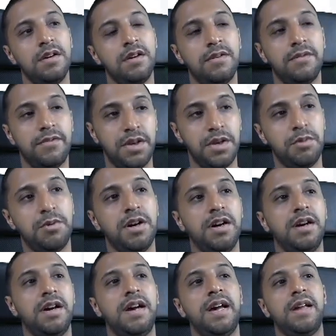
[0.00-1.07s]
viewer
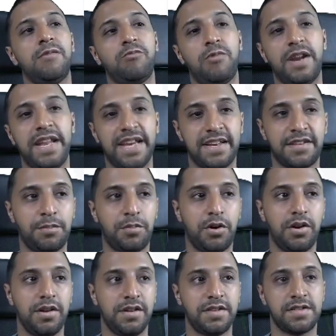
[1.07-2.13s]
and when it
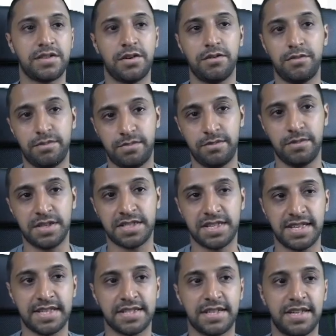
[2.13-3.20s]
expires. So like I said,
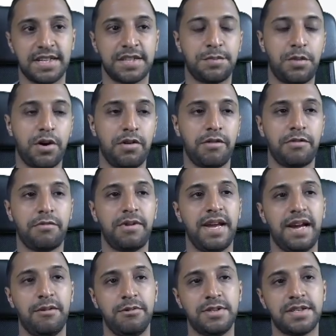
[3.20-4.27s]
that's going to expire in three
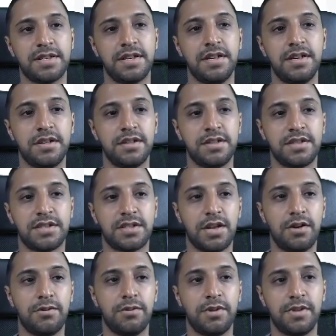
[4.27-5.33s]
hours.
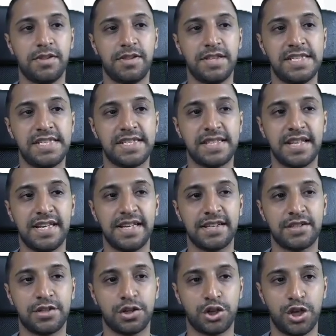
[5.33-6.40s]
So this is the link
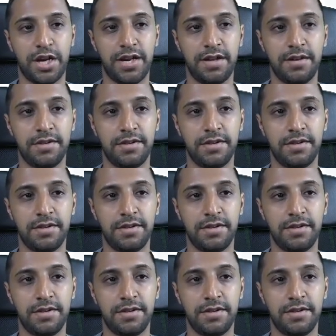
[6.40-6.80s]
to share.